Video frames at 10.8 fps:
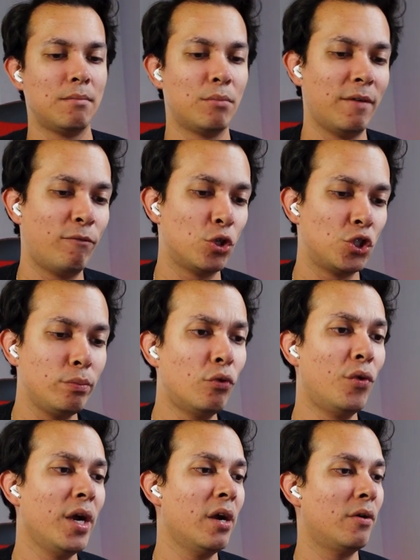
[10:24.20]
But for super
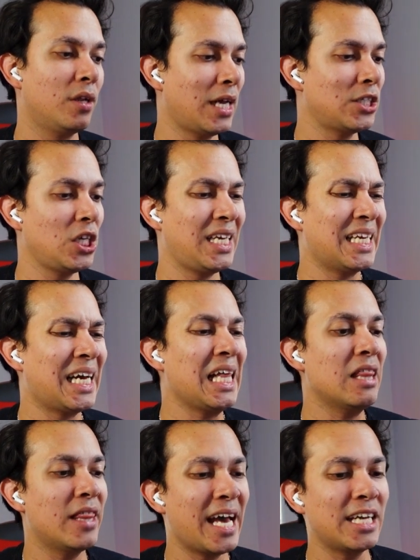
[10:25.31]
rare, actually
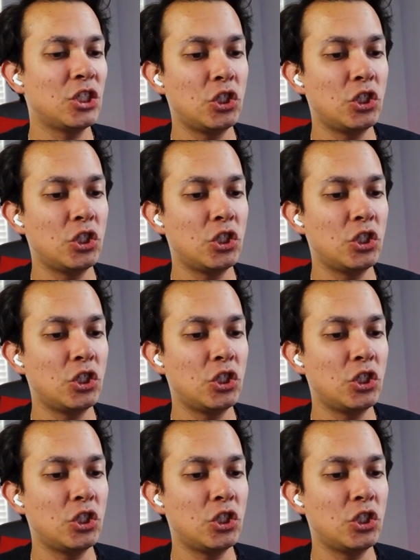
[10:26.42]
not that